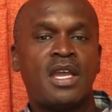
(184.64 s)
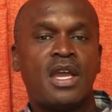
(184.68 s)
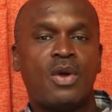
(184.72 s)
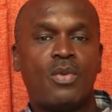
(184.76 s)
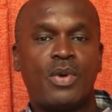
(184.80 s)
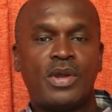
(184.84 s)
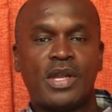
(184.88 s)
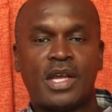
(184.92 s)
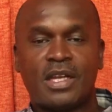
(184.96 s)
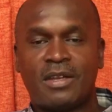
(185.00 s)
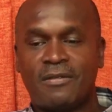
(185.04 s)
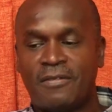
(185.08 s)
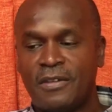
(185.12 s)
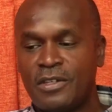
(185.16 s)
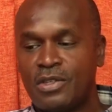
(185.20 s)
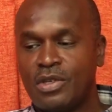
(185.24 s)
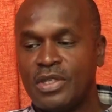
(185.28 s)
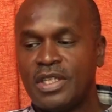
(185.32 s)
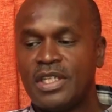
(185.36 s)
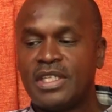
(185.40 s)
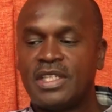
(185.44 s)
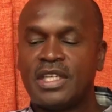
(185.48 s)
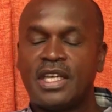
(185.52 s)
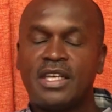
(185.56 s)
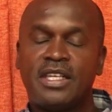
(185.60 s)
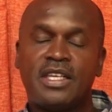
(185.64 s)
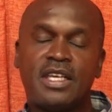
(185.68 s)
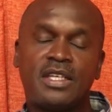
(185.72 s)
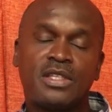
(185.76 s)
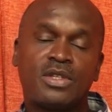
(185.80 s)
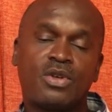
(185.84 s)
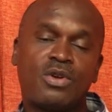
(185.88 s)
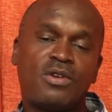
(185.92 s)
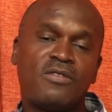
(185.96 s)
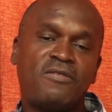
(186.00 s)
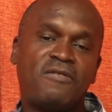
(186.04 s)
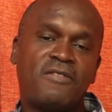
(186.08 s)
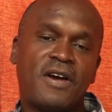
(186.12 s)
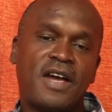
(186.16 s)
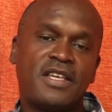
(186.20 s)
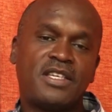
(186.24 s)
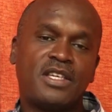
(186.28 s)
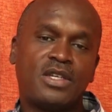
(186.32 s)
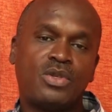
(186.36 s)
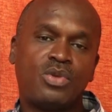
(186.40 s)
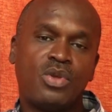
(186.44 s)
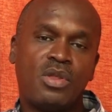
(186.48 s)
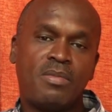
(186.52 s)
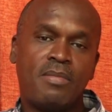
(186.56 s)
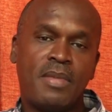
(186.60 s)
when artificial intelligence
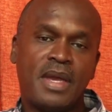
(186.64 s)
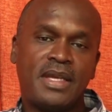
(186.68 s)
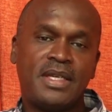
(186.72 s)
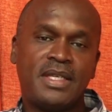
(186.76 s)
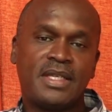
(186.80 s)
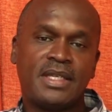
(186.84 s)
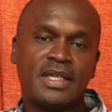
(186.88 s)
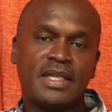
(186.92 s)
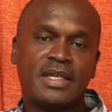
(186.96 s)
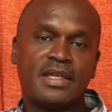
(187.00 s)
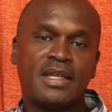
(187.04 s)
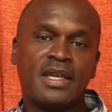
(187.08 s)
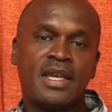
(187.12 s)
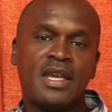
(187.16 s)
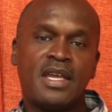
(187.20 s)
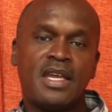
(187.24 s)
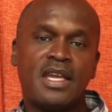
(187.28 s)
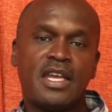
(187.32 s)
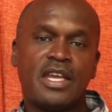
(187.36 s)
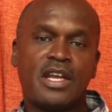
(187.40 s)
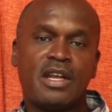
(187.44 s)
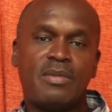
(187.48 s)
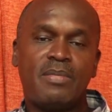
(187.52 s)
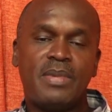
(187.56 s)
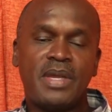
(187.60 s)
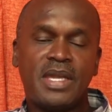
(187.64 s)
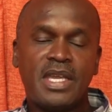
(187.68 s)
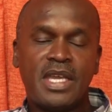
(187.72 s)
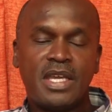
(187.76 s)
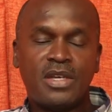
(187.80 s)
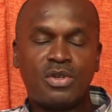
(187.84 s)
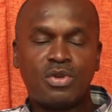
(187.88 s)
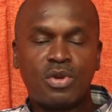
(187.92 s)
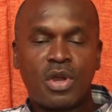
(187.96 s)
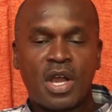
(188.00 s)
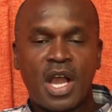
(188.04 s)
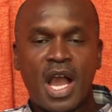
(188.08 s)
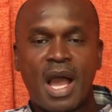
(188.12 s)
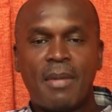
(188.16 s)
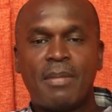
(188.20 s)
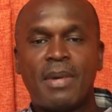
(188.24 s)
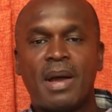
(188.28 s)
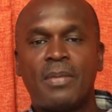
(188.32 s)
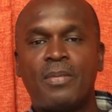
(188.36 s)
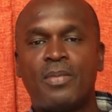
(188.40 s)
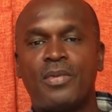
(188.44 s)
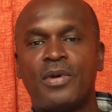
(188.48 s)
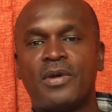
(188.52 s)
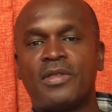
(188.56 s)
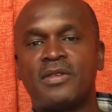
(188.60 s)
converges with medicine, it'll begin to come
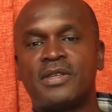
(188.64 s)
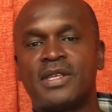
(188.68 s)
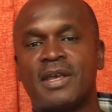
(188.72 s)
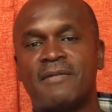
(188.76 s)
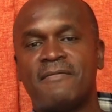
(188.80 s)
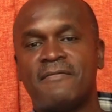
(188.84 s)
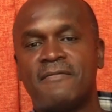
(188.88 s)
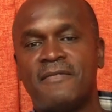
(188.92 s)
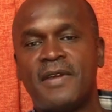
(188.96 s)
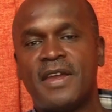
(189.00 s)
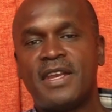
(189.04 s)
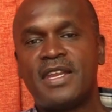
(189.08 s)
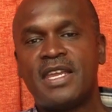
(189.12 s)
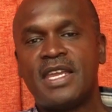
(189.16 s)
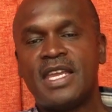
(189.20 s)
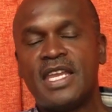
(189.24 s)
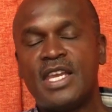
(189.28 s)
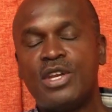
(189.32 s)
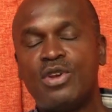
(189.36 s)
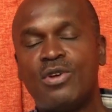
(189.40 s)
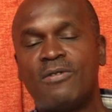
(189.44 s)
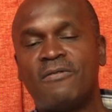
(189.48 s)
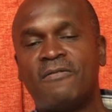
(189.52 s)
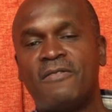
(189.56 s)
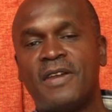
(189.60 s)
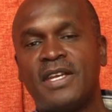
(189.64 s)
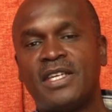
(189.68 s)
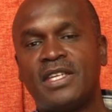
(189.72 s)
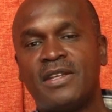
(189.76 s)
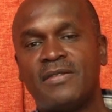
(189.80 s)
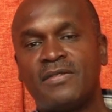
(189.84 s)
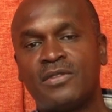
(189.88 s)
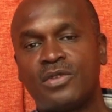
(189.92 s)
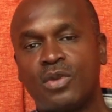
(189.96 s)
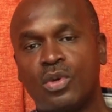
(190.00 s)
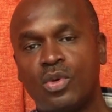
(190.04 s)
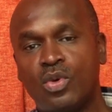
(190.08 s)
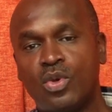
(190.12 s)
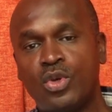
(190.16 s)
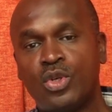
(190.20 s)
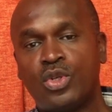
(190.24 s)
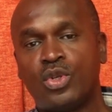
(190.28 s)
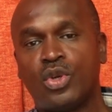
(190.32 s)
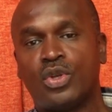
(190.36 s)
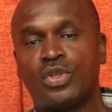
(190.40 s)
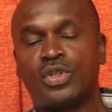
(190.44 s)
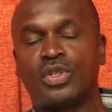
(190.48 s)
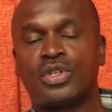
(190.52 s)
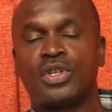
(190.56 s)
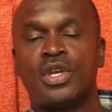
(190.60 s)
up with some very innovative
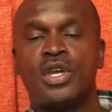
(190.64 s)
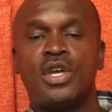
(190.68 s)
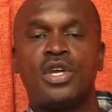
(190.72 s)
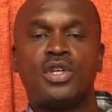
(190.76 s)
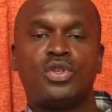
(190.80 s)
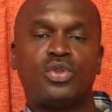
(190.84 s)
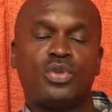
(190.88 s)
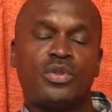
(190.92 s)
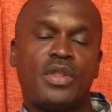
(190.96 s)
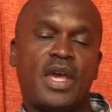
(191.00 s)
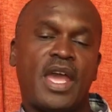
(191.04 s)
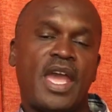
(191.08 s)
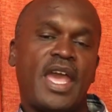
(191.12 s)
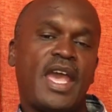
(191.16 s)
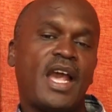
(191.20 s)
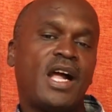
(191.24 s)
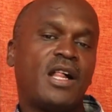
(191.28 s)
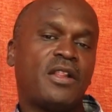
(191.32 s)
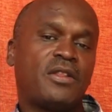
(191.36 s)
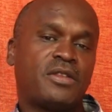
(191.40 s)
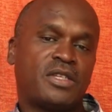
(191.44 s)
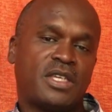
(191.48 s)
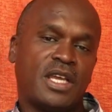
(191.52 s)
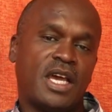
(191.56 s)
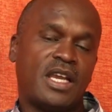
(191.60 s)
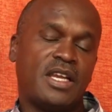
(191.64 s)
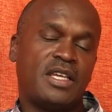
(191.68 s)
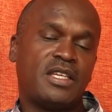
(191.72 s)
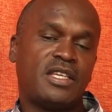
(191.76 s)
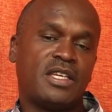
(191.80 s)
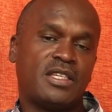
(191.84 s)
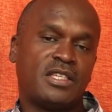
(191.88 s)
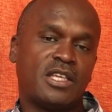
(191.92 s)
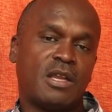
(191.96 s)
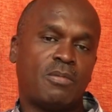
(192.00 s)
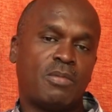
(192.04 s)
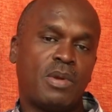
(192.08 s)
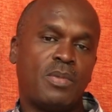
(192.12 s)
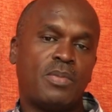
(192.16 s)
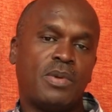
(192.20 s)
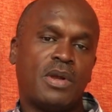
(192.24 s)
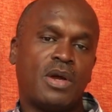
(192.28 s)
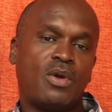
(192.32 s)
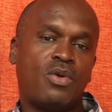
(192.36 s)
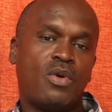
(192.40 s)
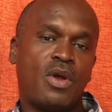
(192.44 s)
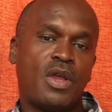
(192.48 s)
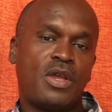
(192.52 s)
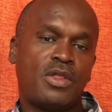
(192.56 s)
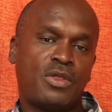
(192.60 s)
solutions to the health challenges that people are
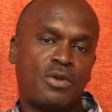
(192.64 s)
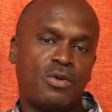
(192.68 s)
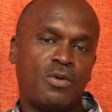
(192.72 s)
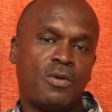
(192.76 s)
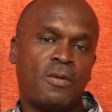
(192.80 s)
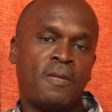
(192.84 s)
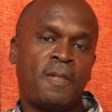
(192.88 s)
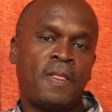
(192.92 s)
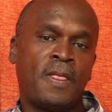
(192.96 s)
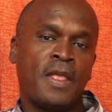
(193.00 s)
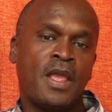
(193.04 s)
going through.